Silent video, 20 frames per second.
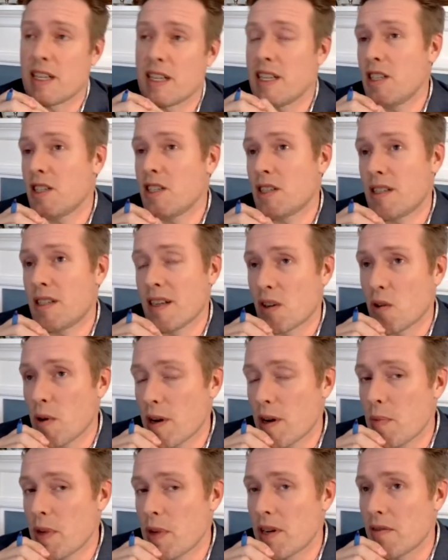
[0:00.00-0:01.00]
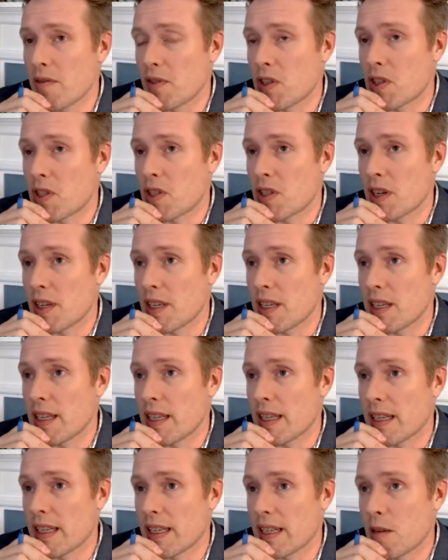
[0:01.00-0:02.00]
And he's done quite a bit of
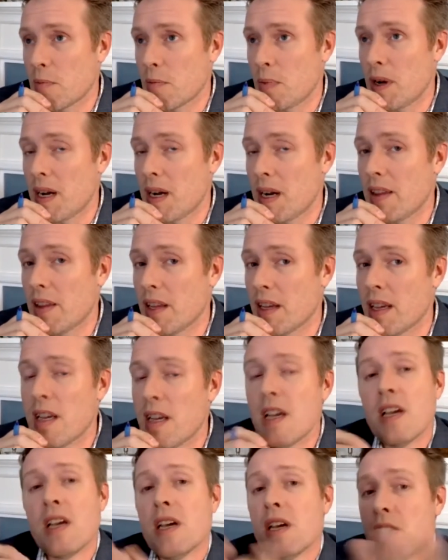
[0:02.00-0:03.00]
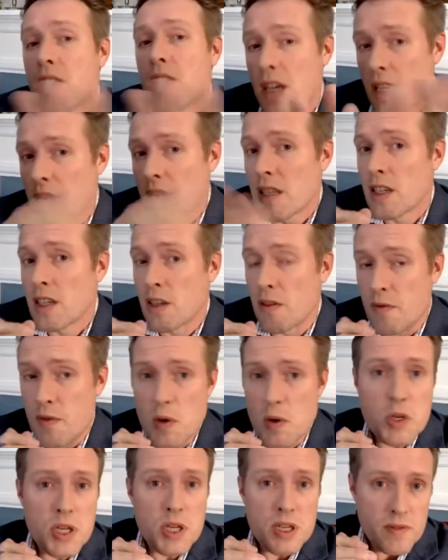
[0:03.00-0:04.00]
studying up on the
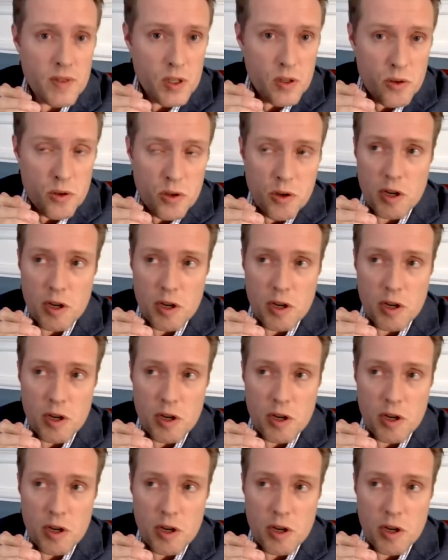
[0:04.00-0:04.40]
confusion of the New